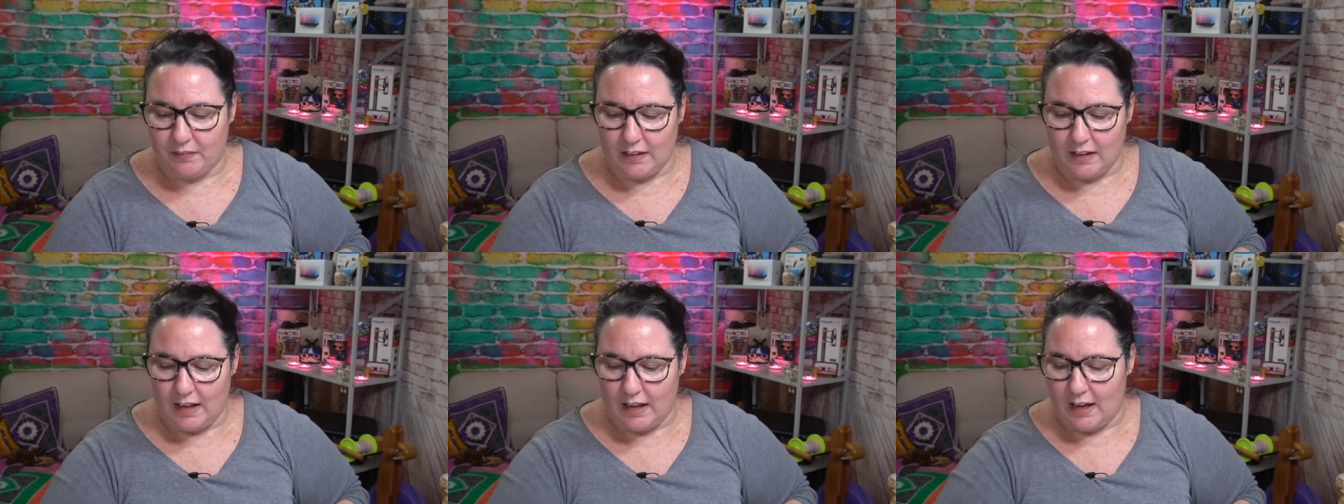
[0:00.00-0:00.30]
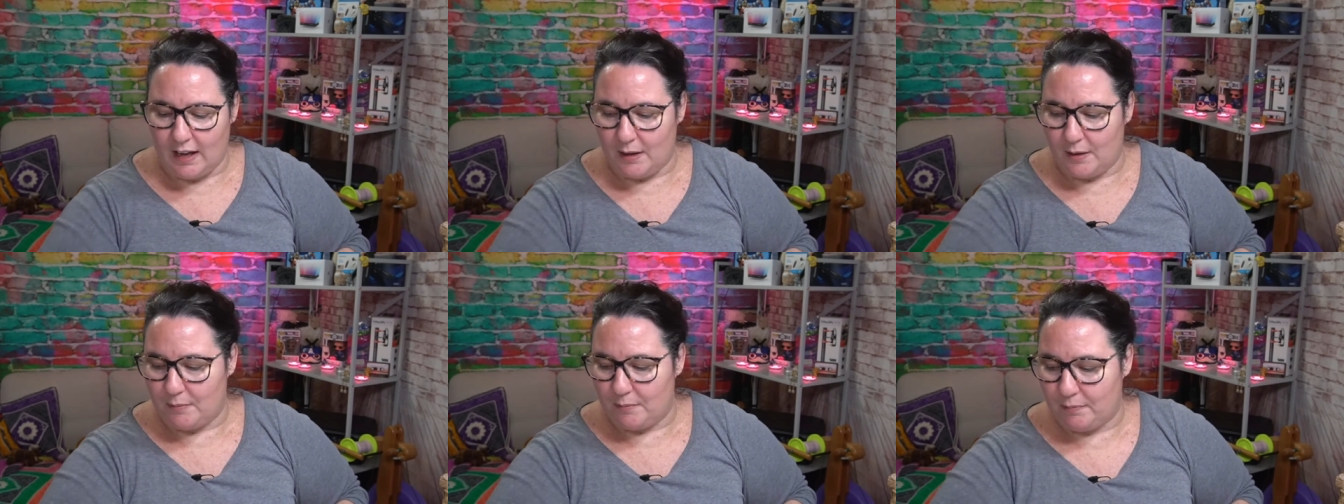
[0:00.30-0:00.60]

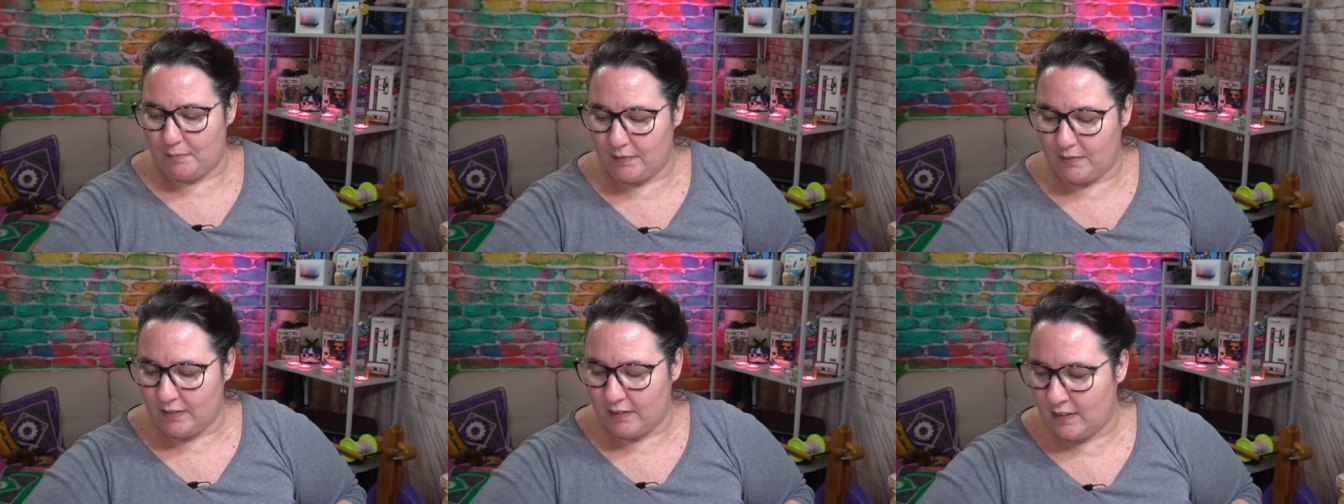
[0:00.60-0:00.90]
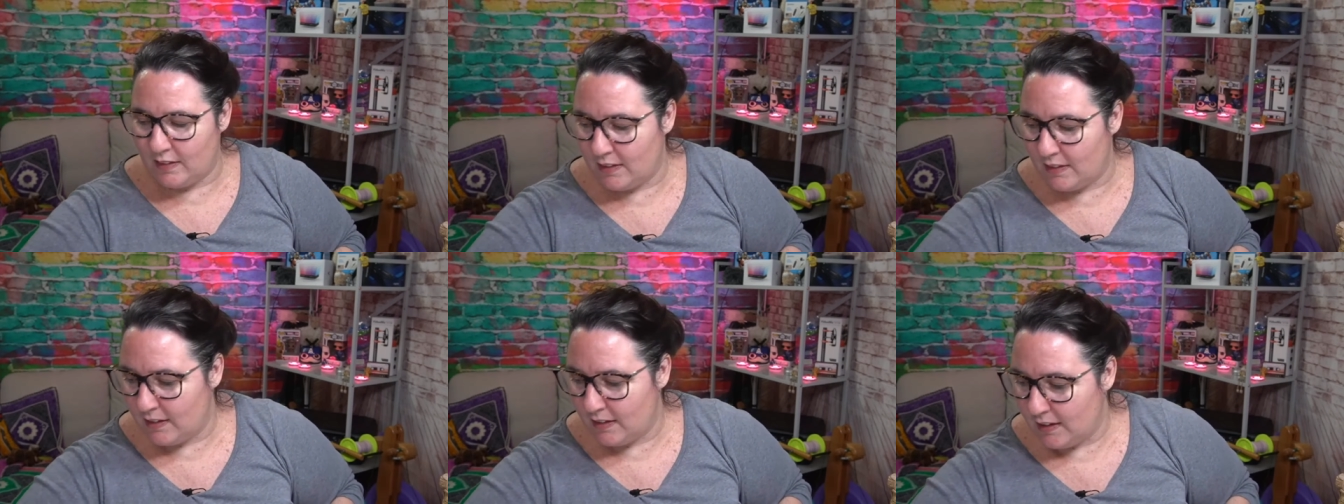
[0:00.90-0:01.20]
Um,
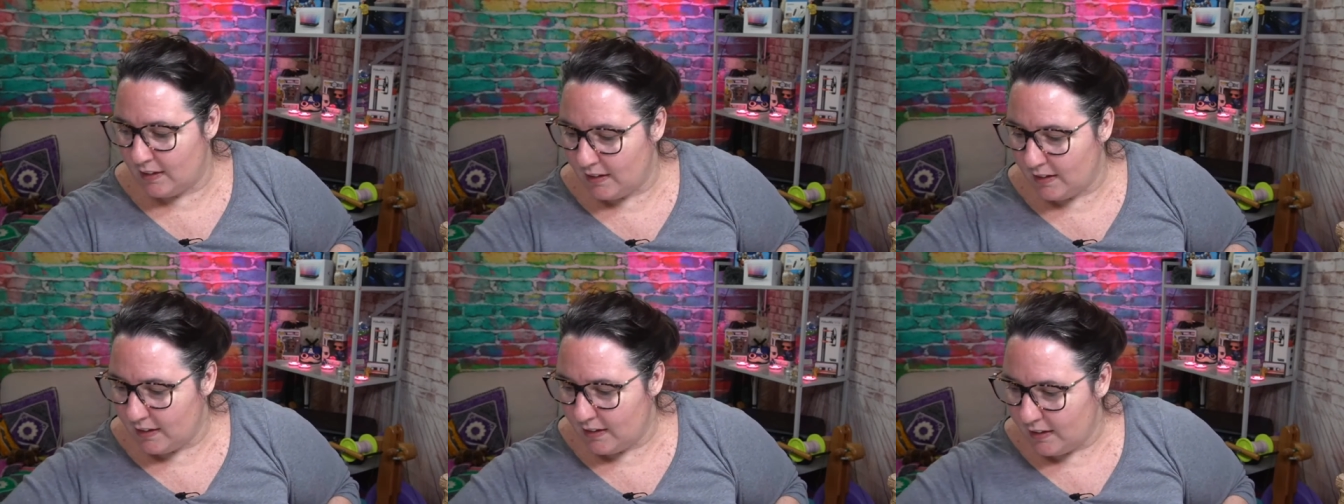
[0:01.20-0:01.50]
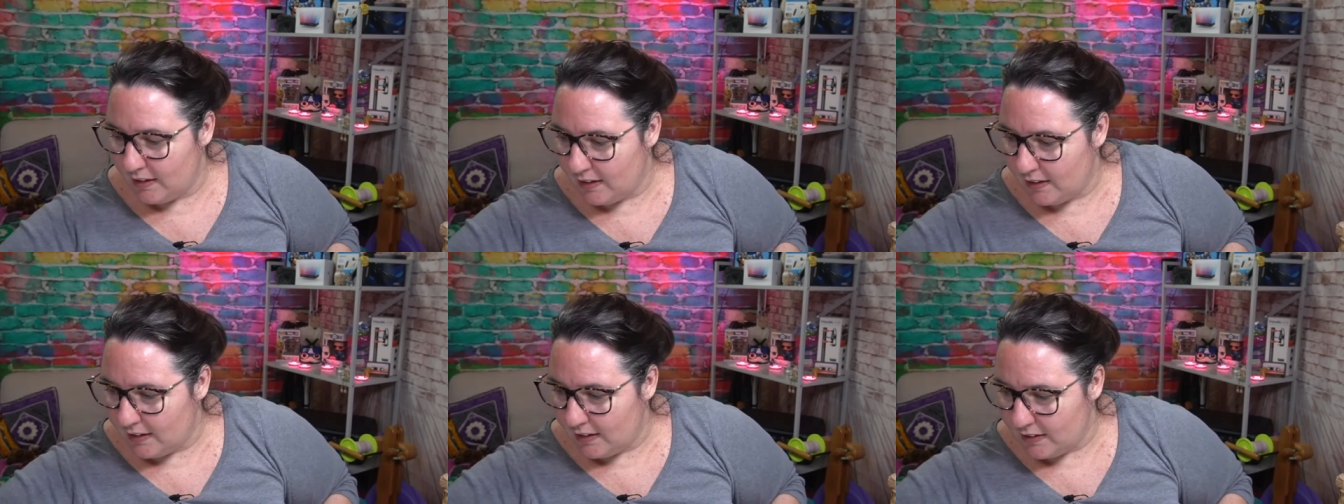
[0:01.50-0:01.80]

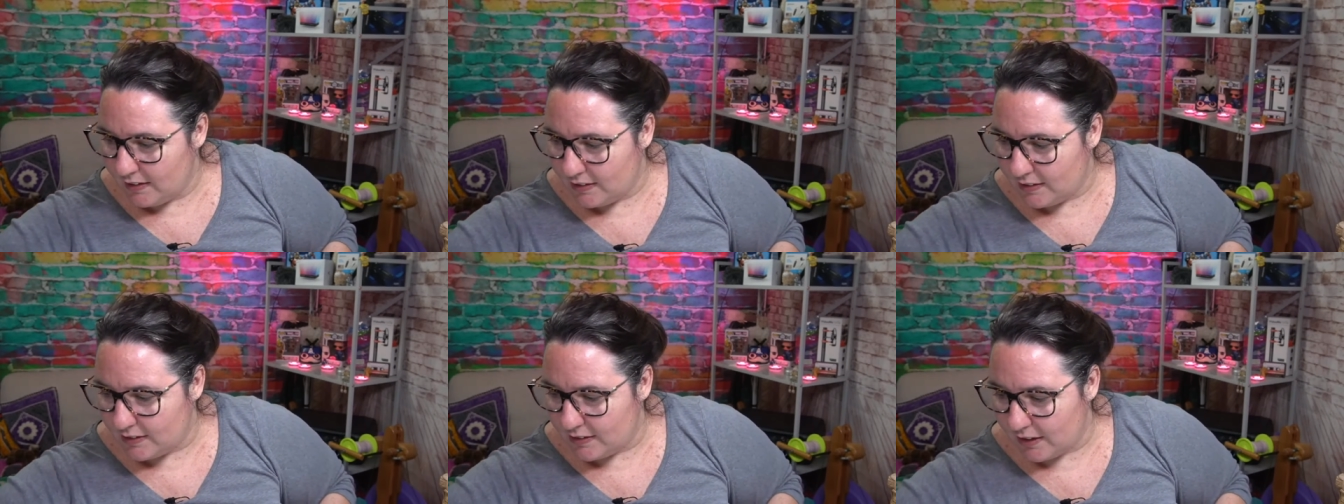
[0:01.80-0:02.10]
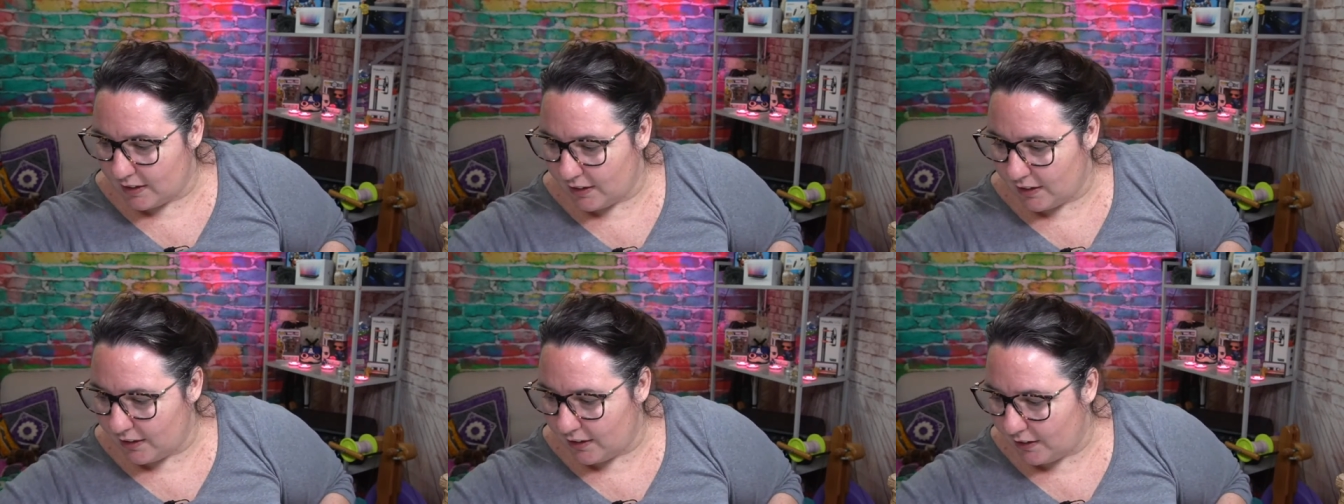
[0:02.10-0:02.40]

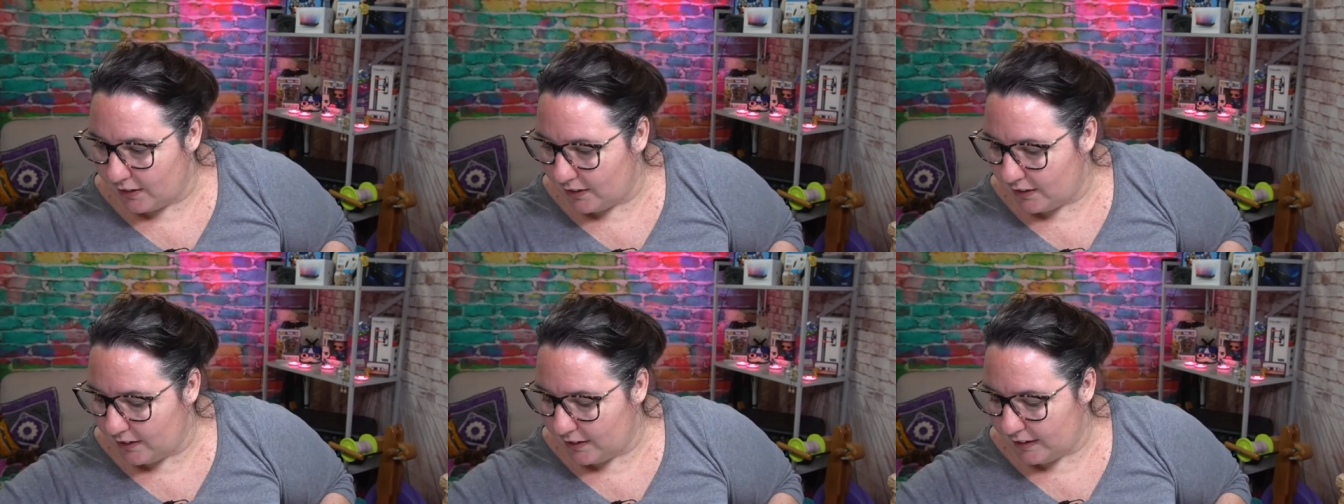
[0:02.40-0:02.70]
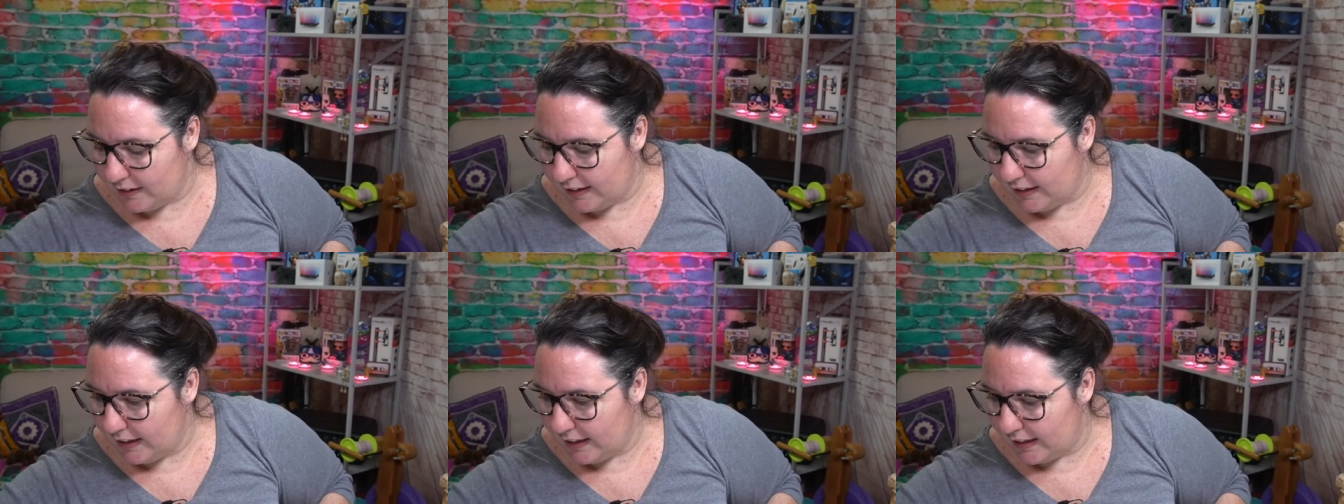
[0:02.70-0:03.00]
so
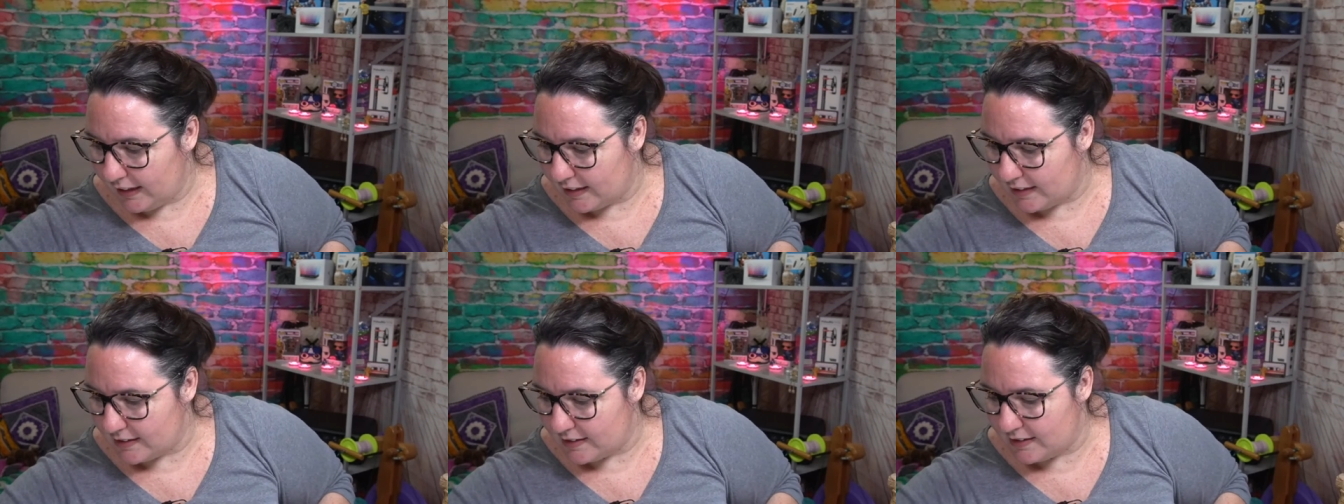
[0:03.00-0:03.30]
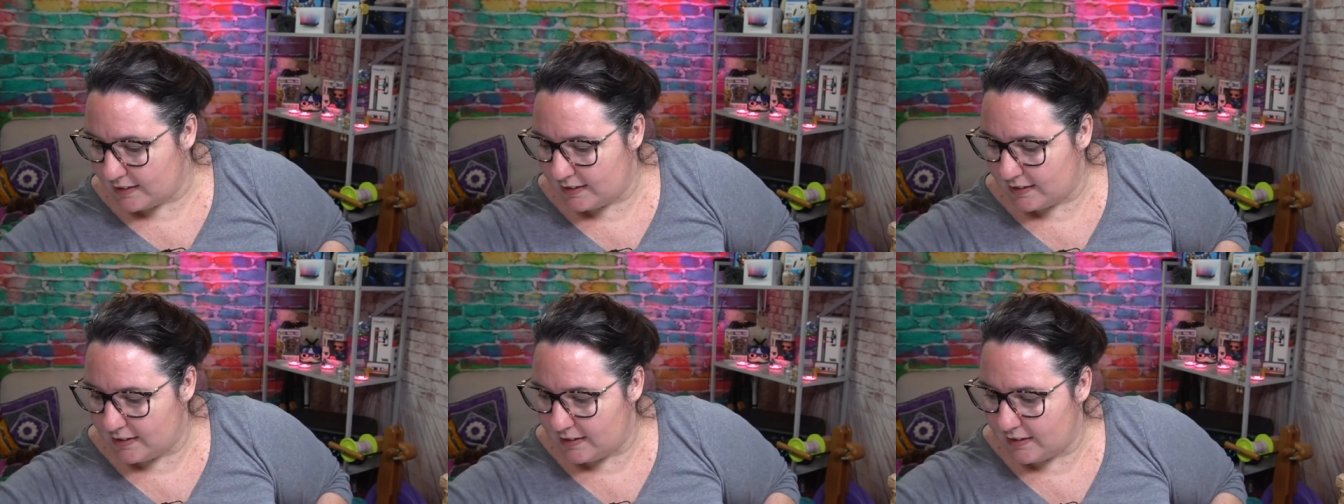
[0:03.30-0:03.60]

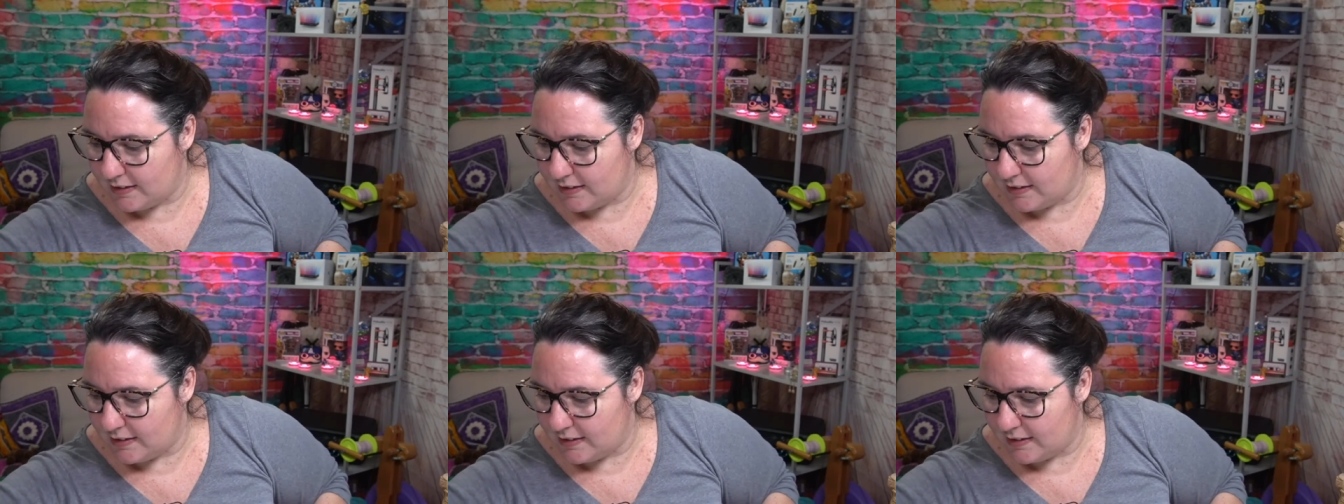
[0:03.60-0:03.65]
yes.